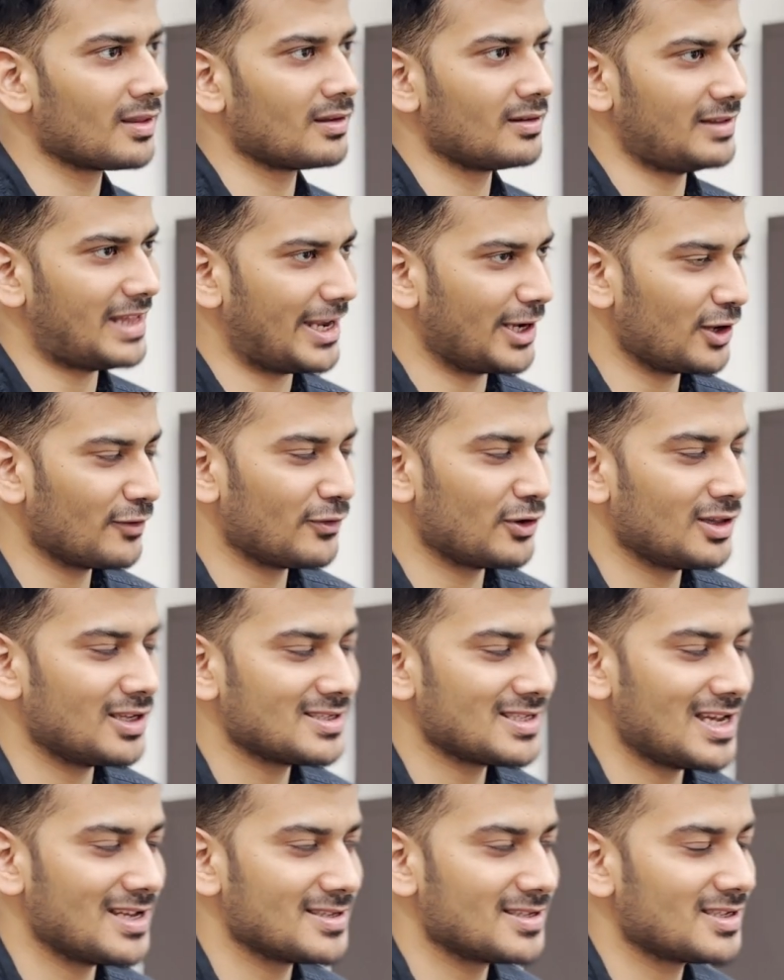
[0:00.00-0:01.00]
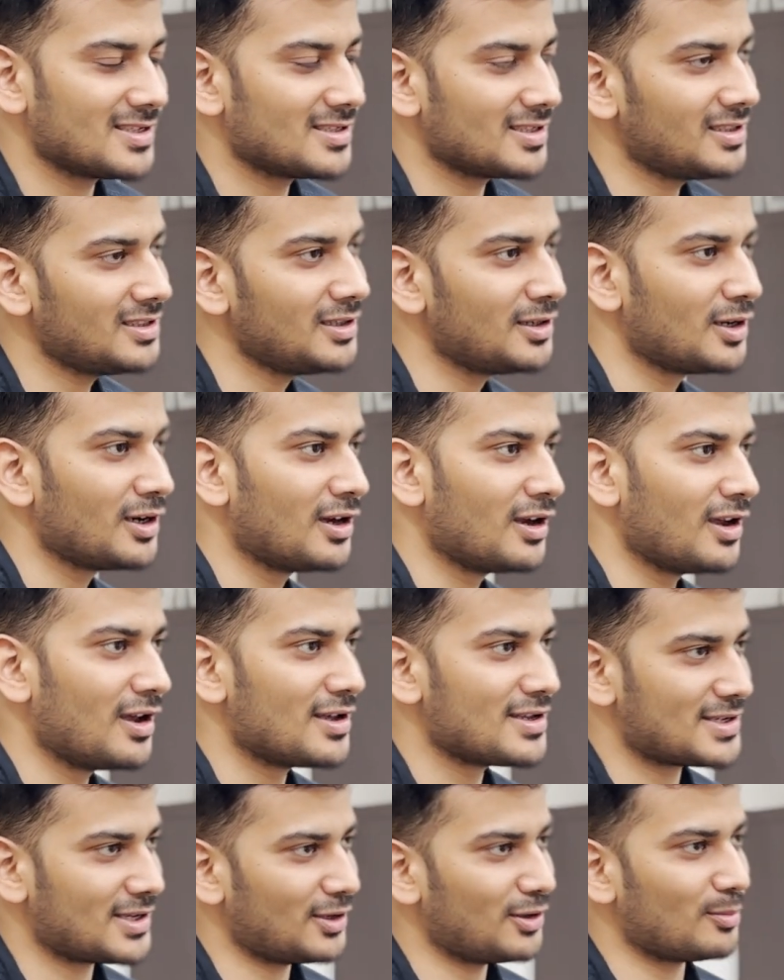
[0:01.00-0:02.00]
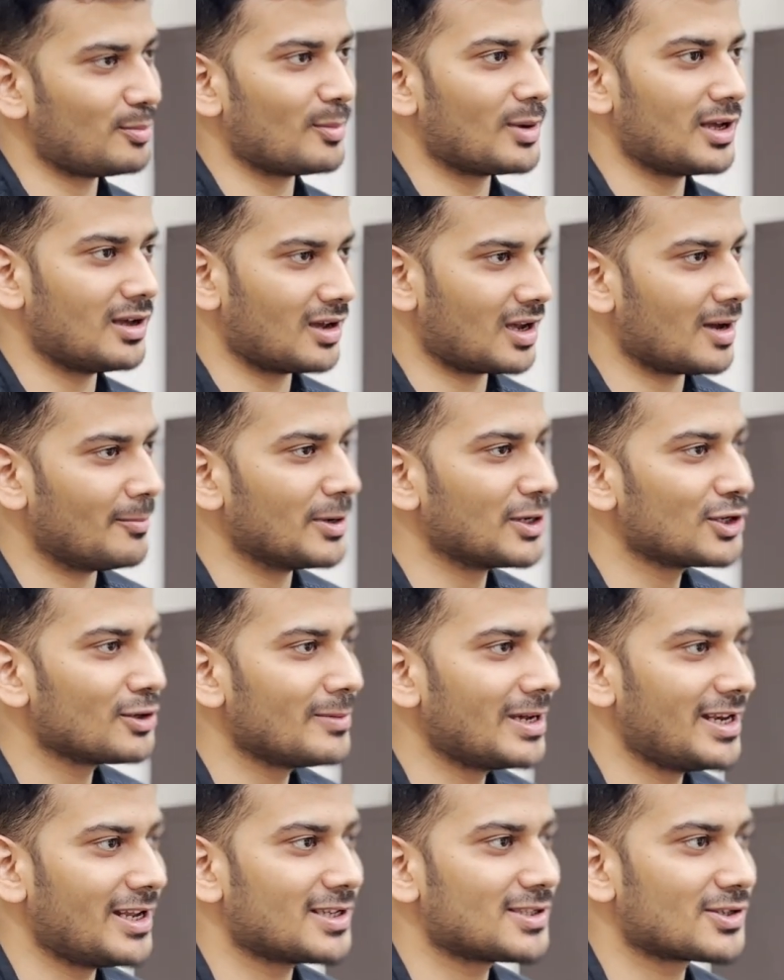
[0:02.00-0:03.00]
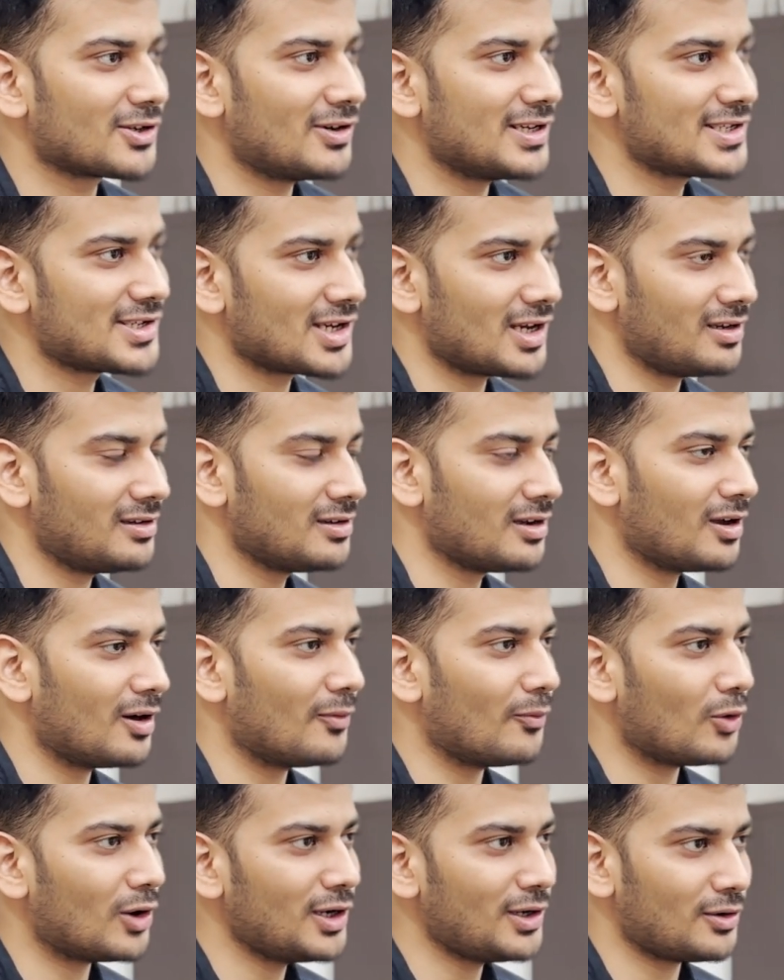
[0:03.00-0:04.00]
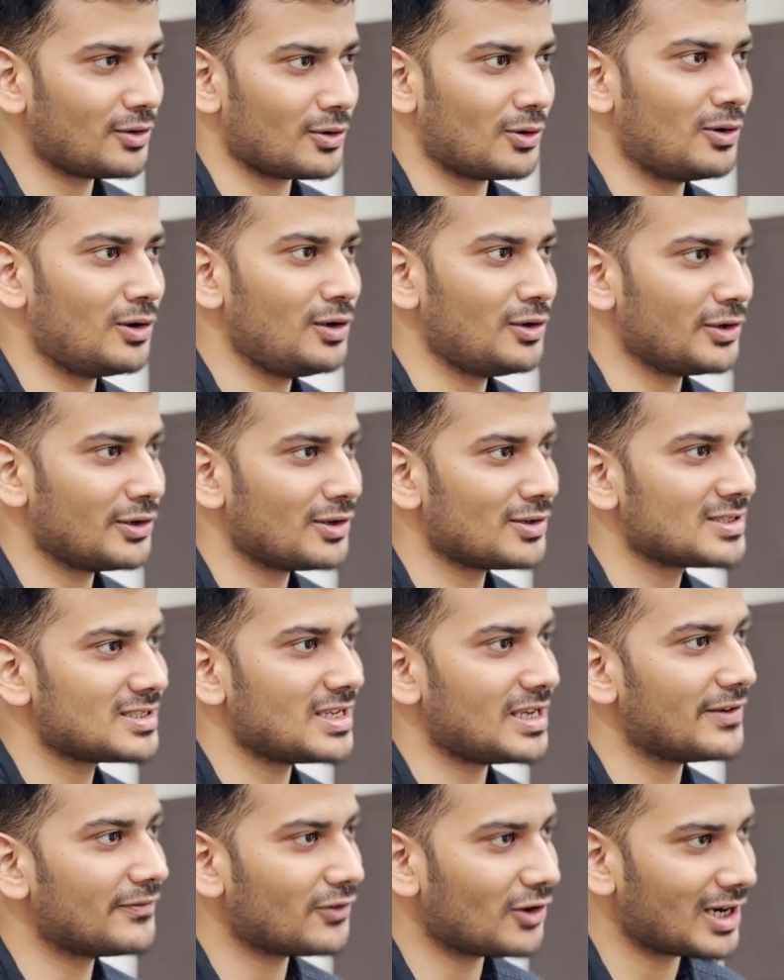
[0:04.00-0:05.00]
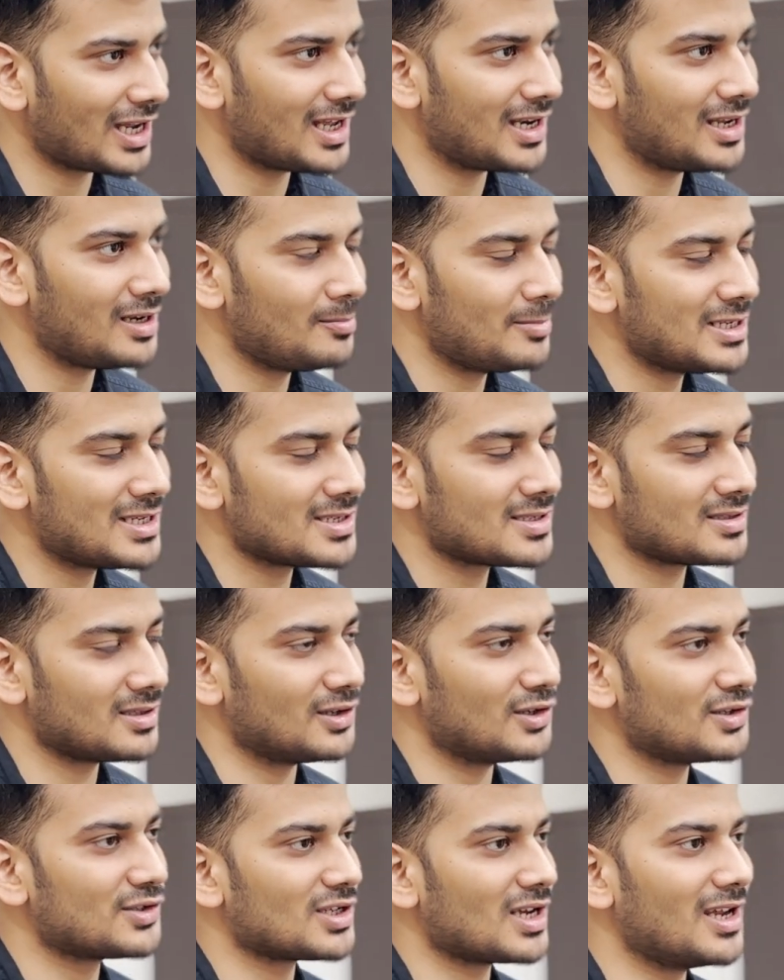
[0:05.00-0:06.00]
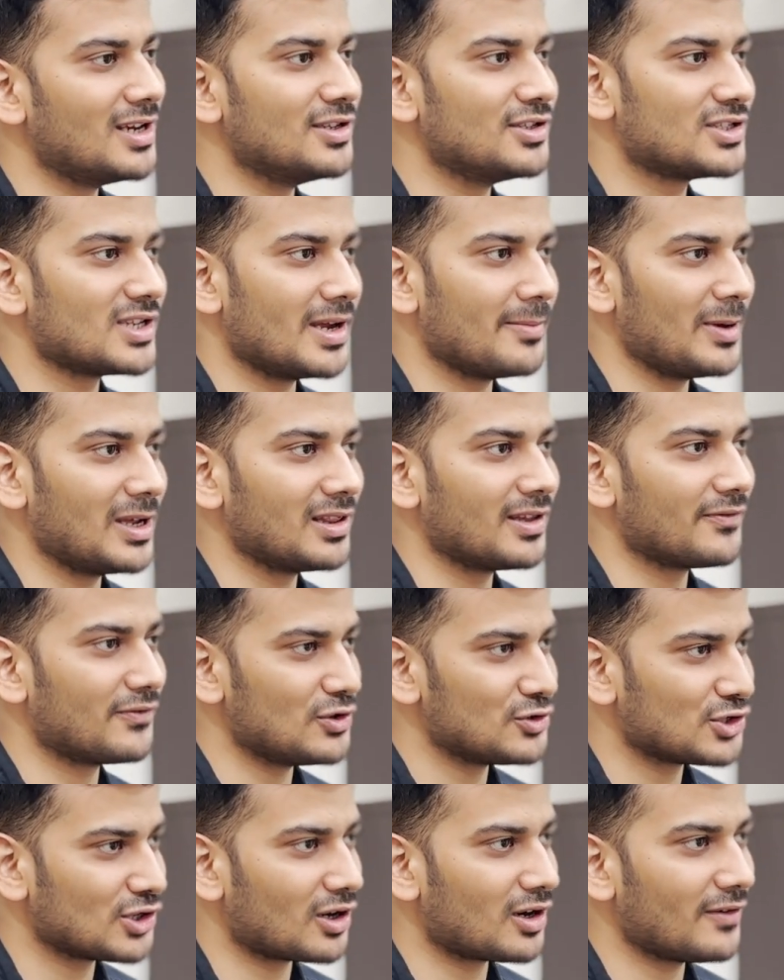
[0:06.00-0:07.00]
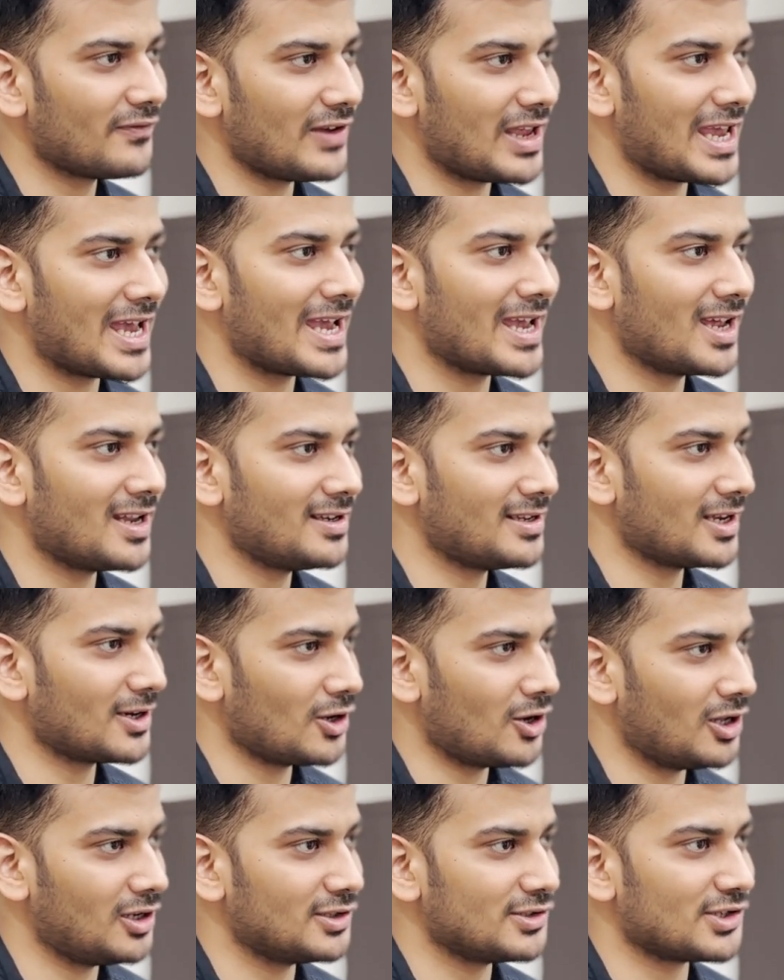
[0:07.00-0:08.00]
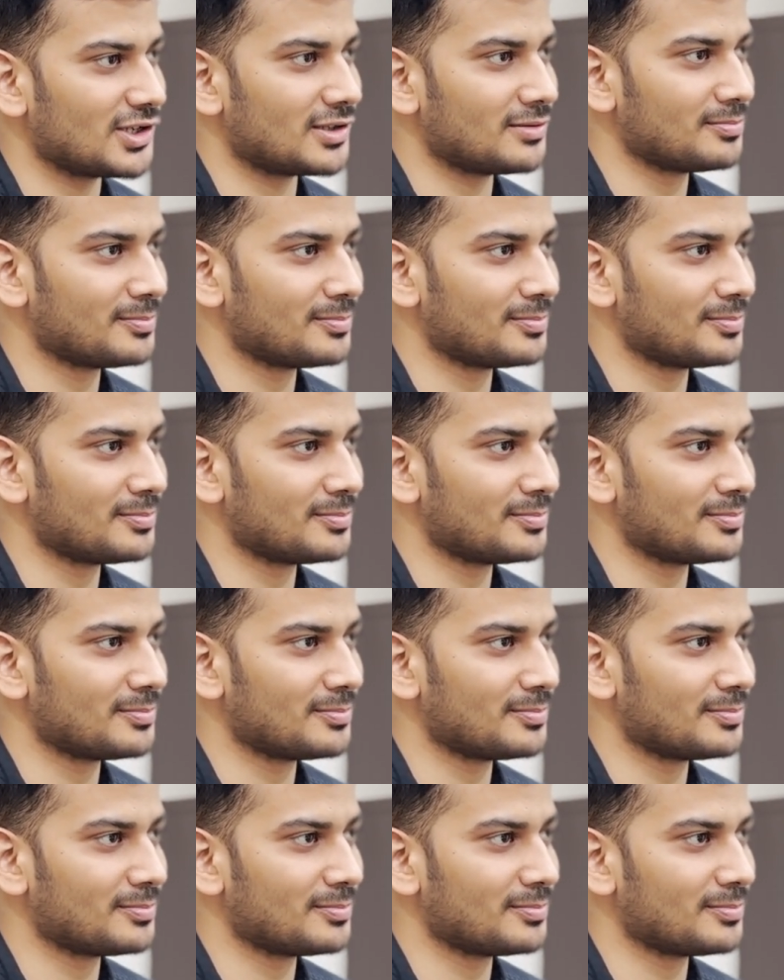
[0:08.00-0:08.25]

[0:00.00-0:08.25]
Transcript: Thank you for this answer, sir. So, coming to my next question, what role do you see for NLP research in shaping the future of AI and technology?